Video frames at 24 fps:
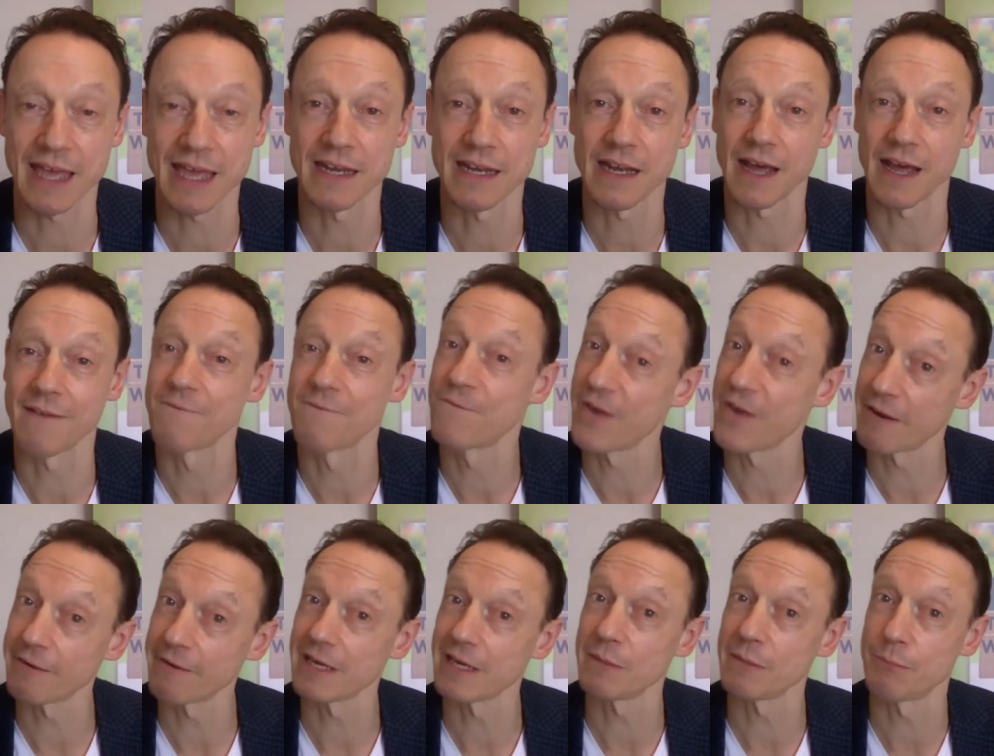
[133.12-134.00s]
and a
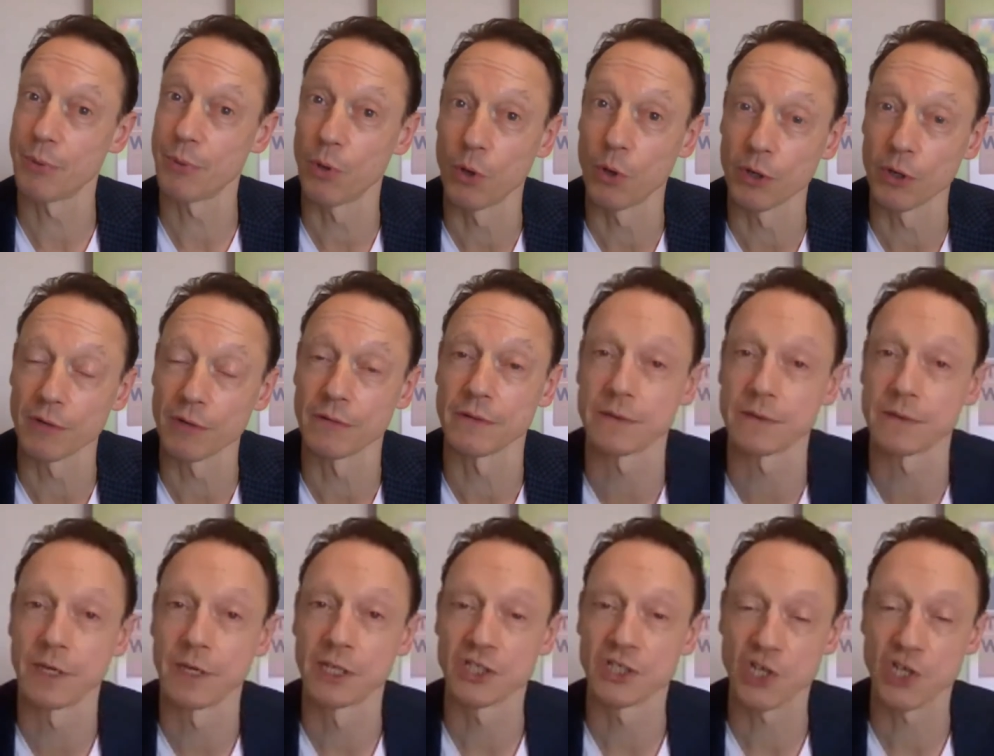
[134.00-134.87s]
very important
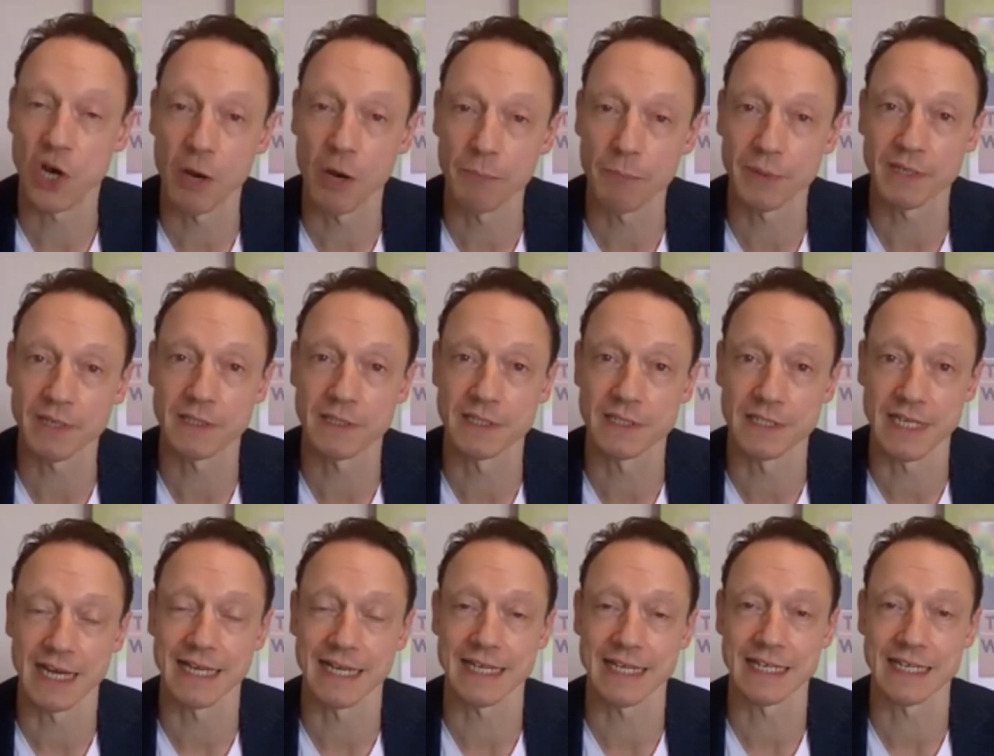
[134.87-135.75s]
topic
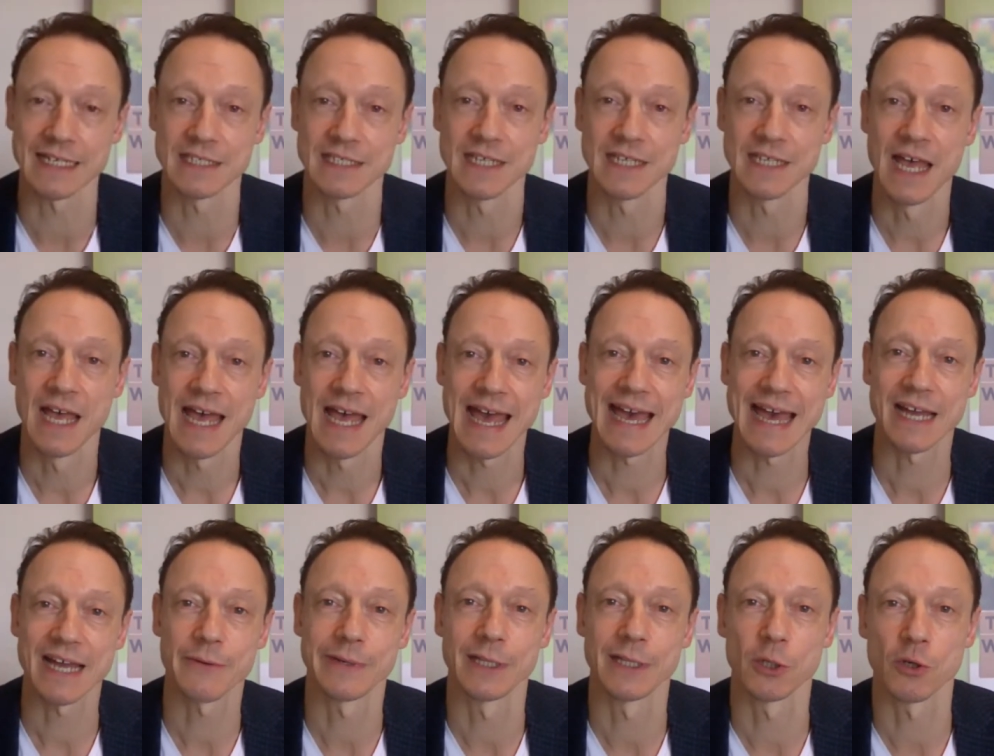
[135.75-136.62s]
today is
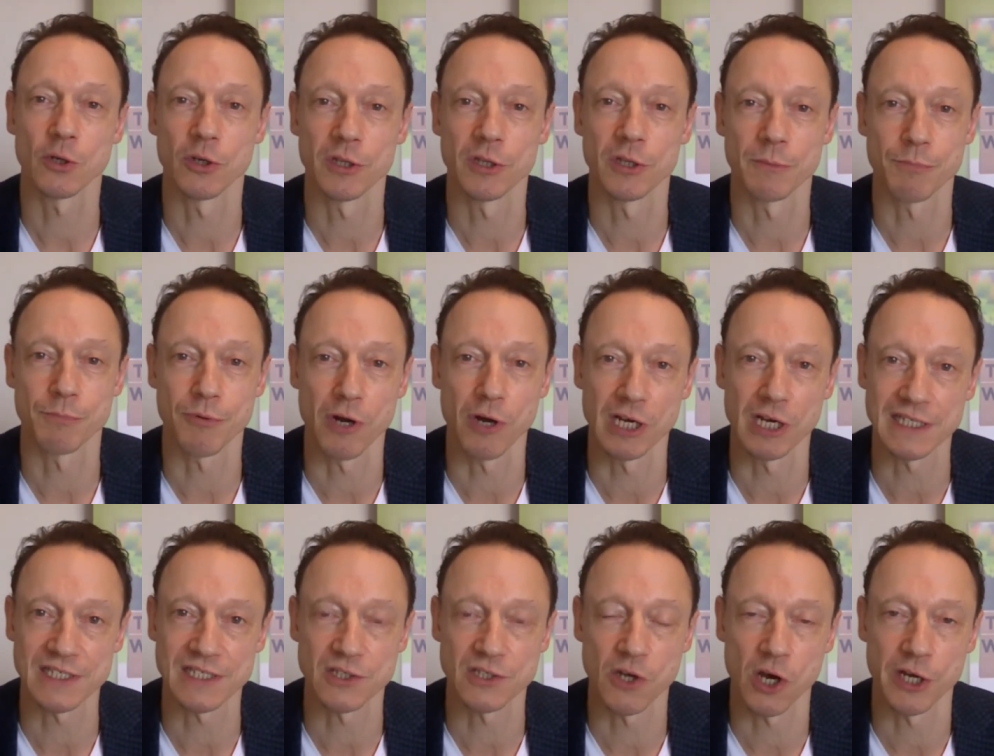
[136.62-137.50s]
how do we look on the
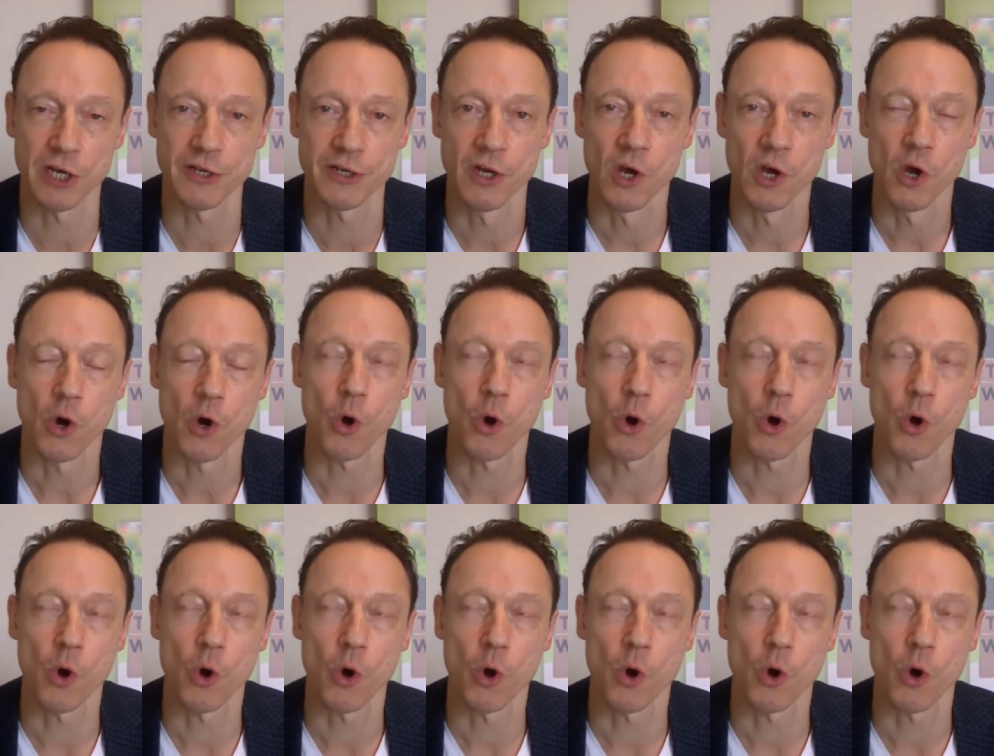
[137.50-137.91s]
bright side,